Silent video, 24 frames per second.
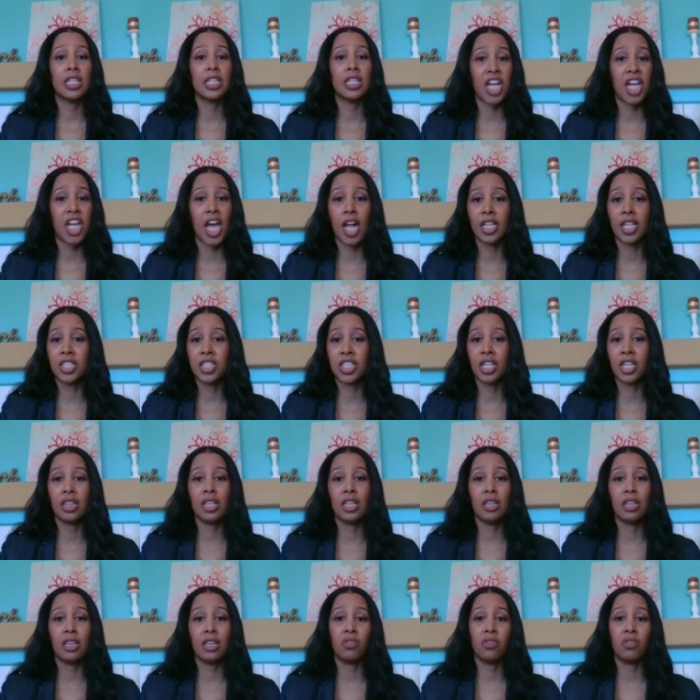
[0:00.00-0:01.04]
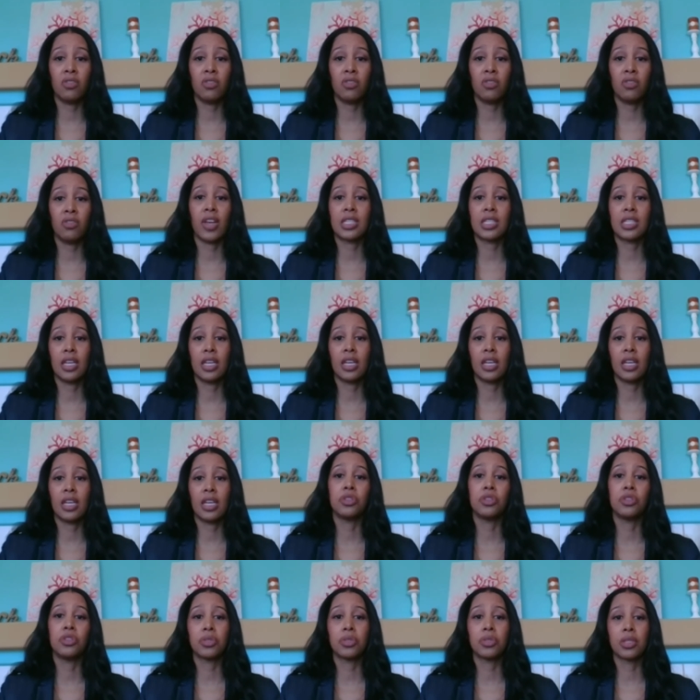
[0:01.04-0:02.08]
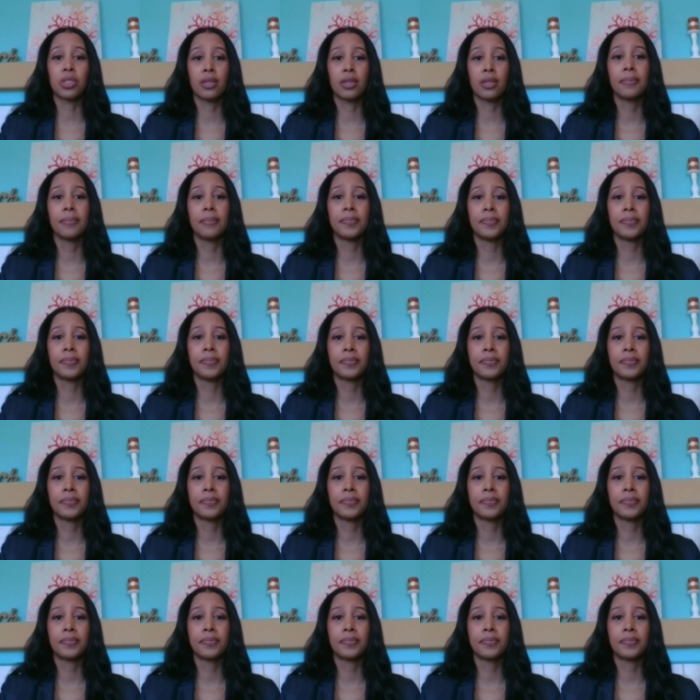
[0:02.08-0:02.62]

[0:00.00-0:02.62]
challenging these vexing issues.